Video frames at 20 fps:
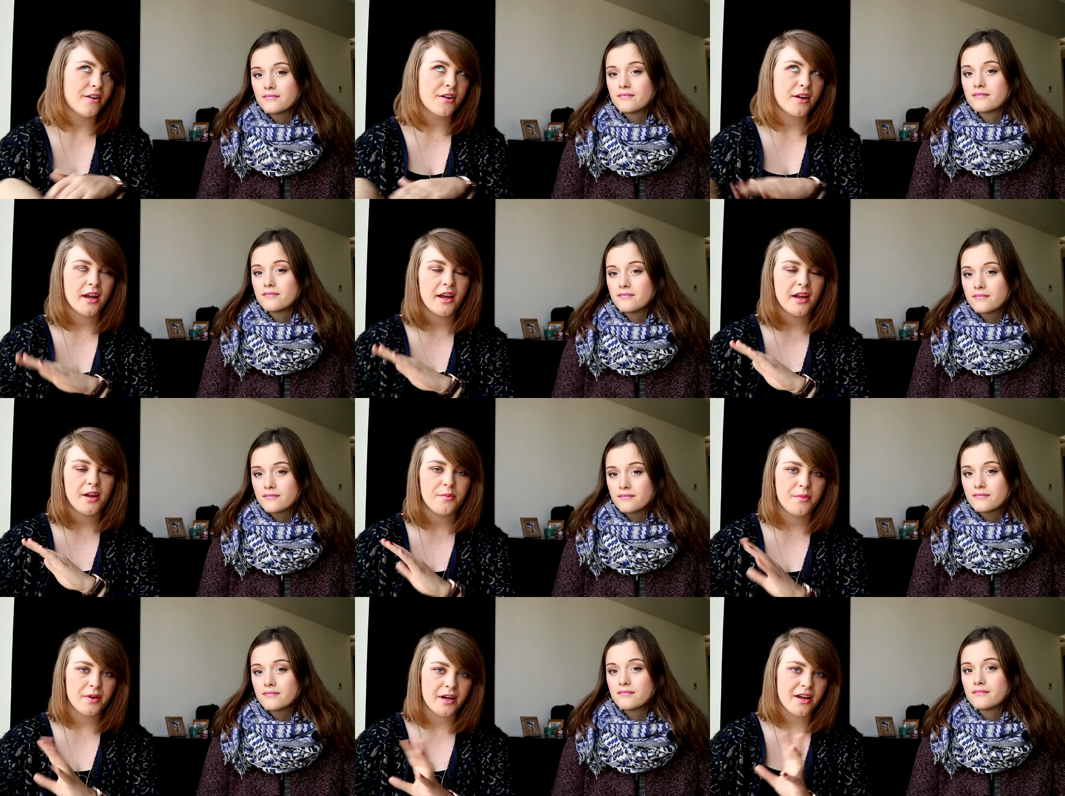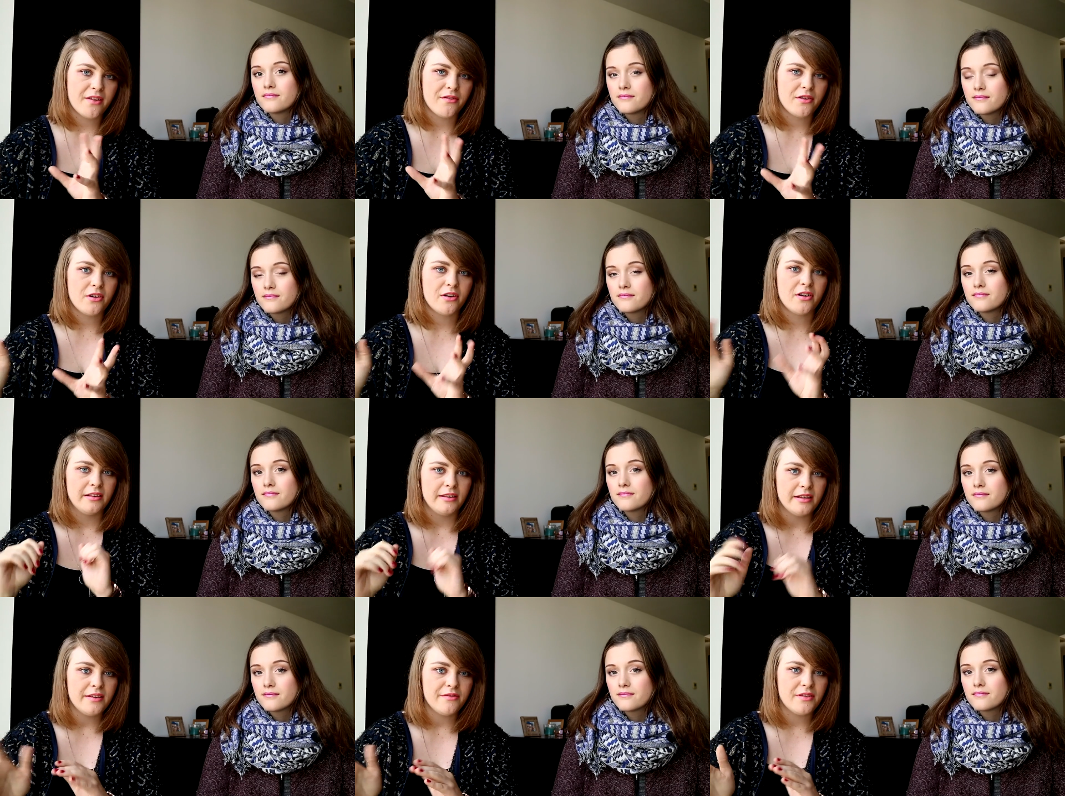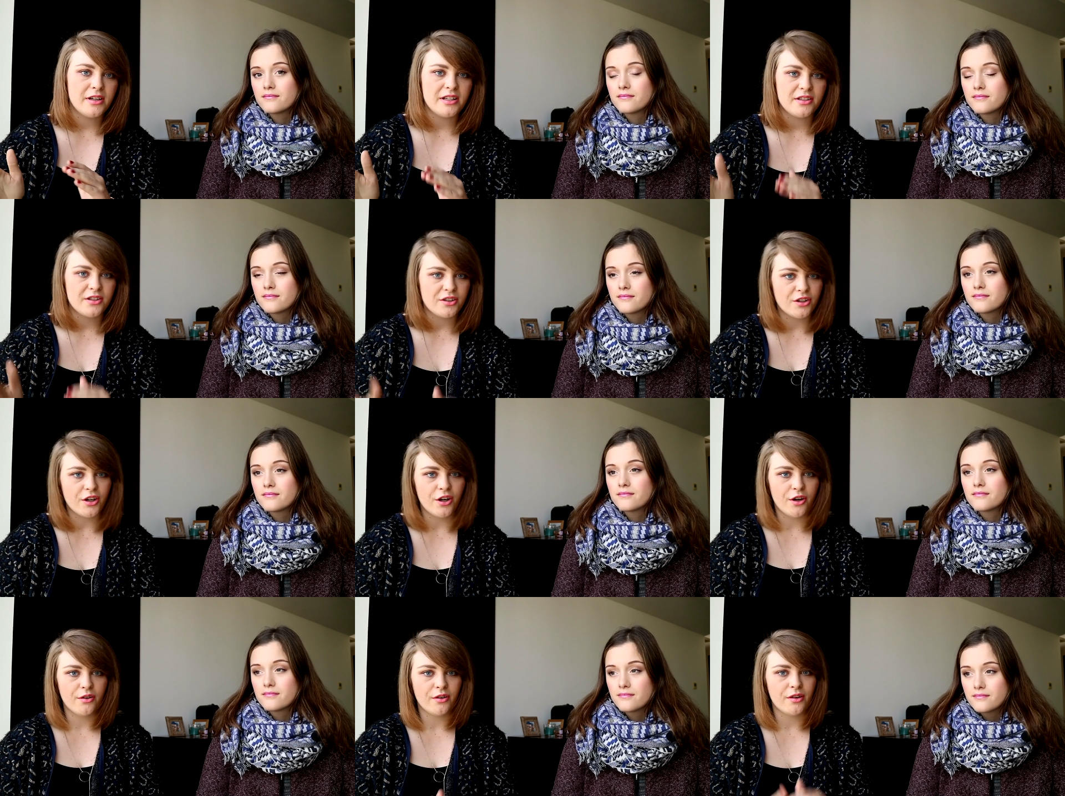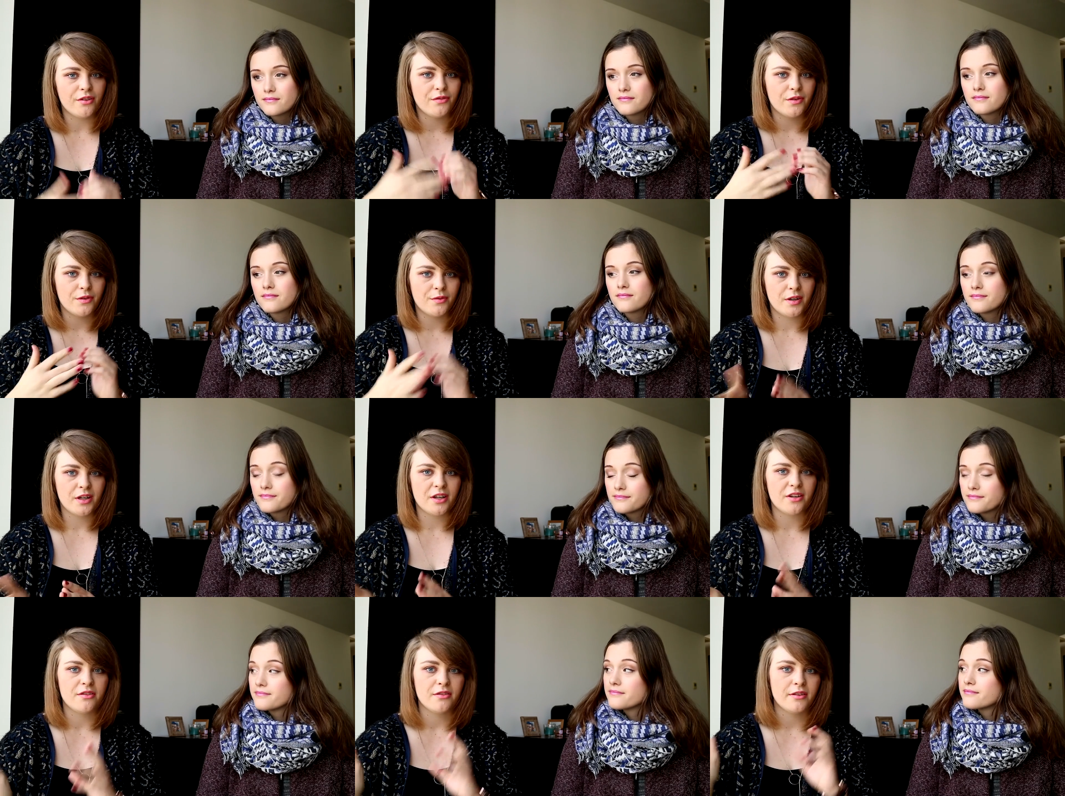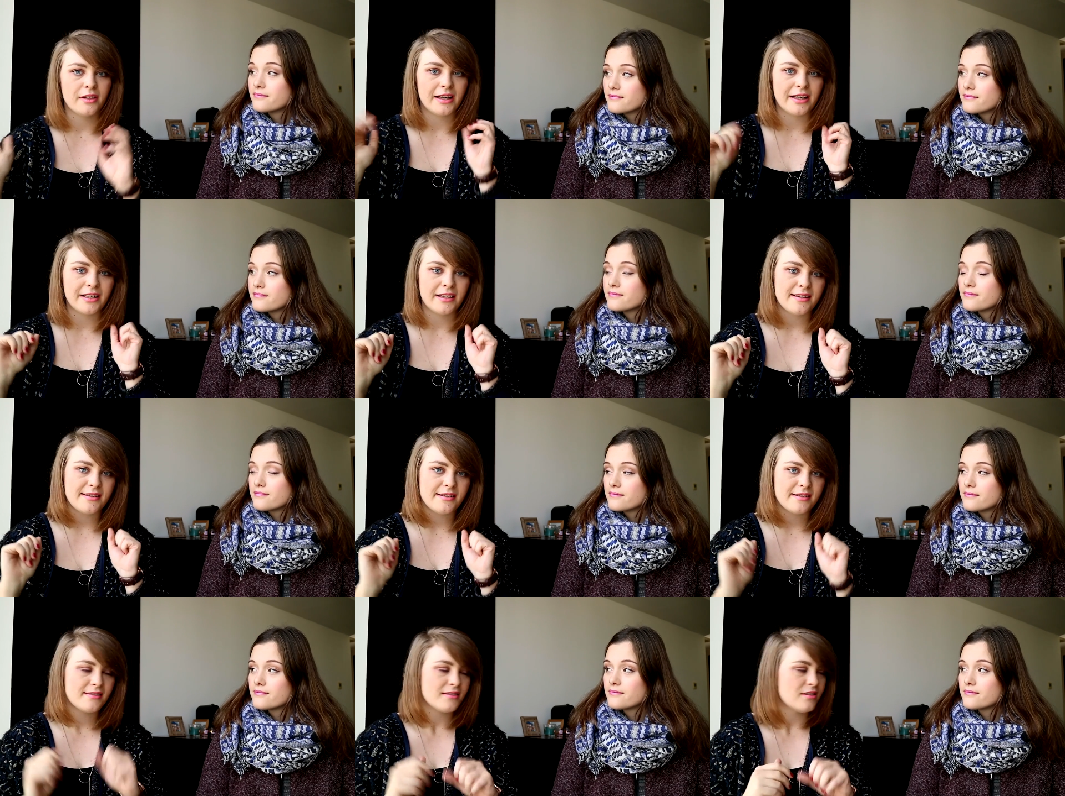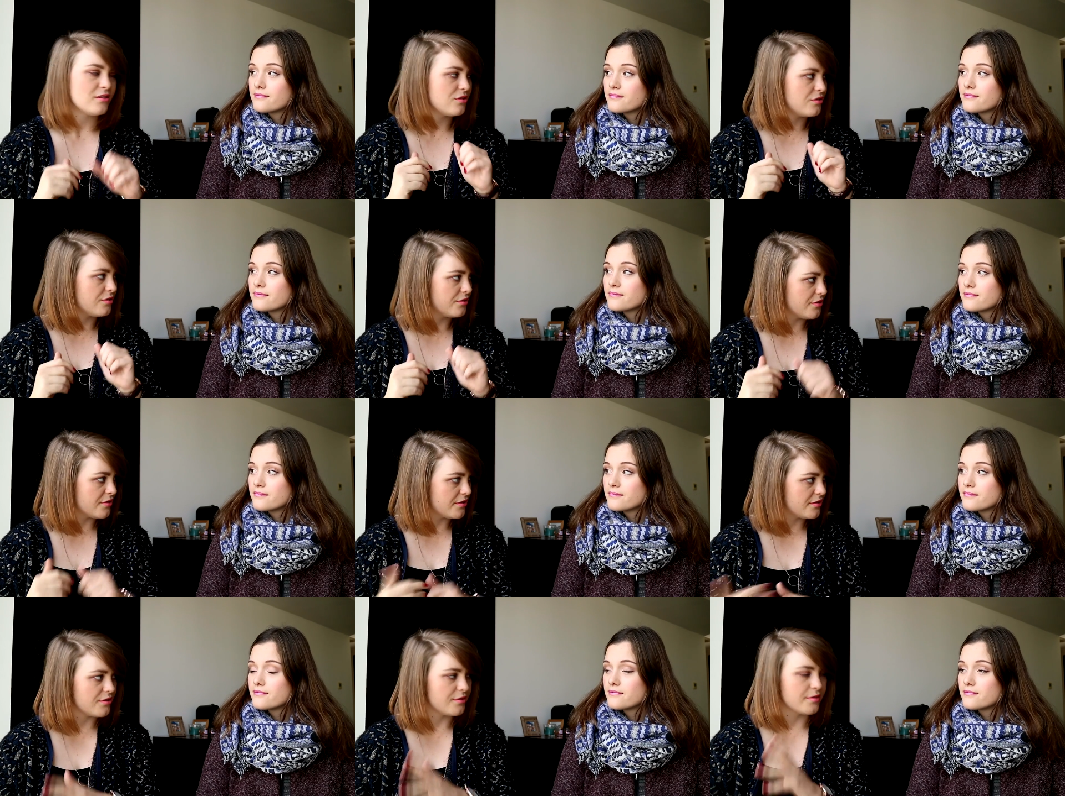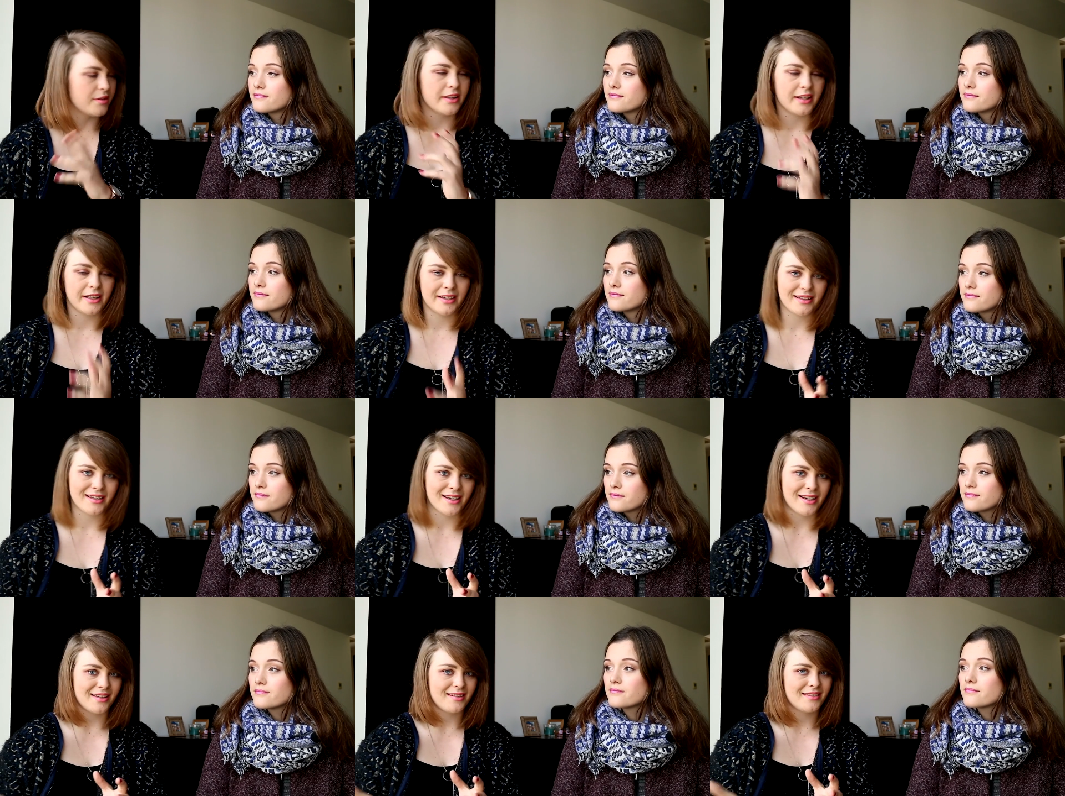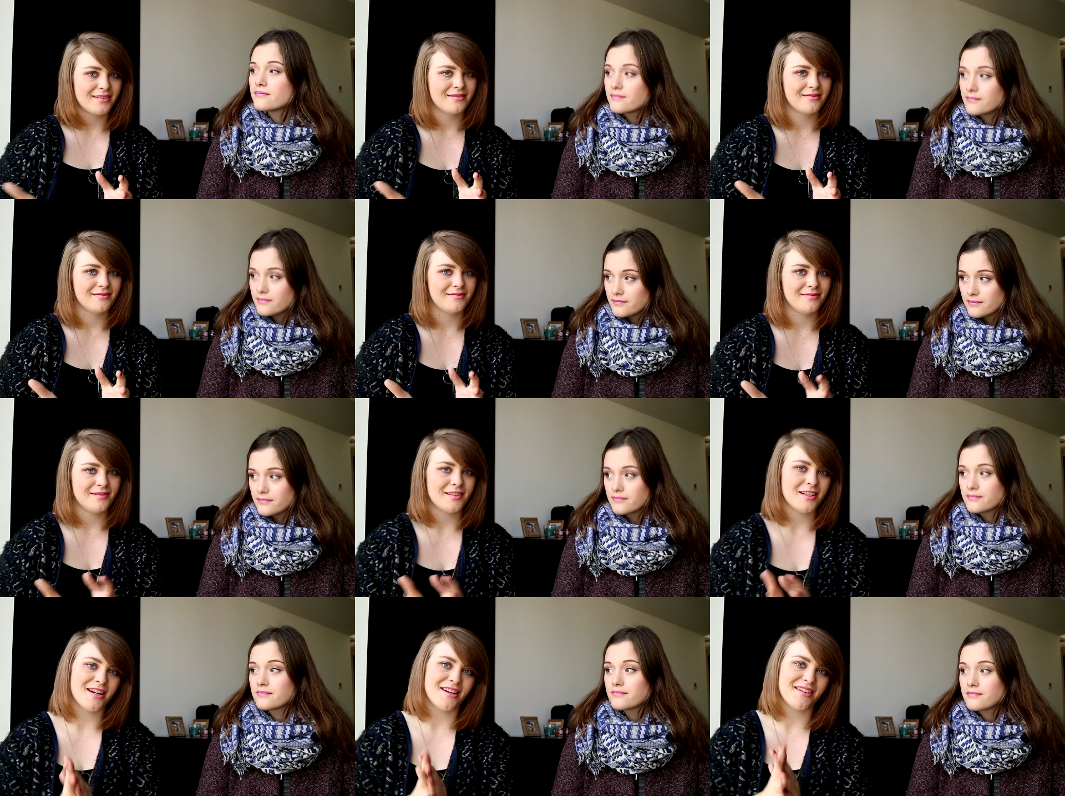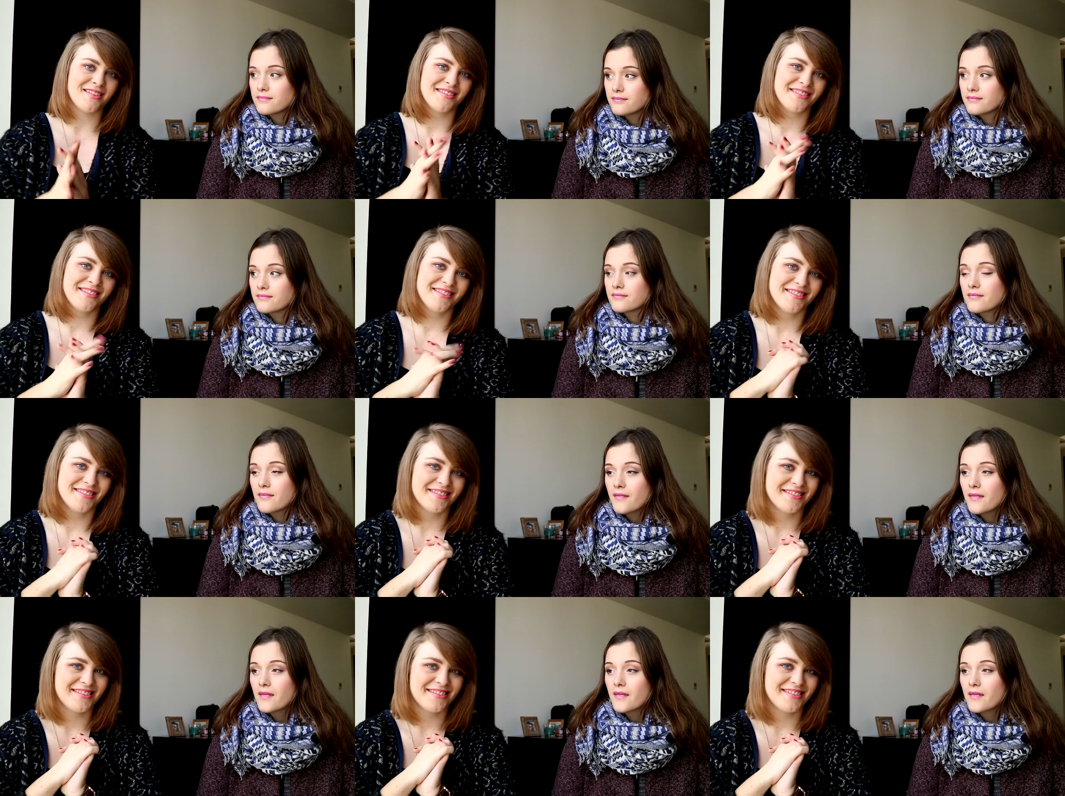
Speaker 1: okay, whatever, leave it, you know, if you wanna do it like this, you should just do it like that. Mm-hmm. Yeah. Mm-hmm.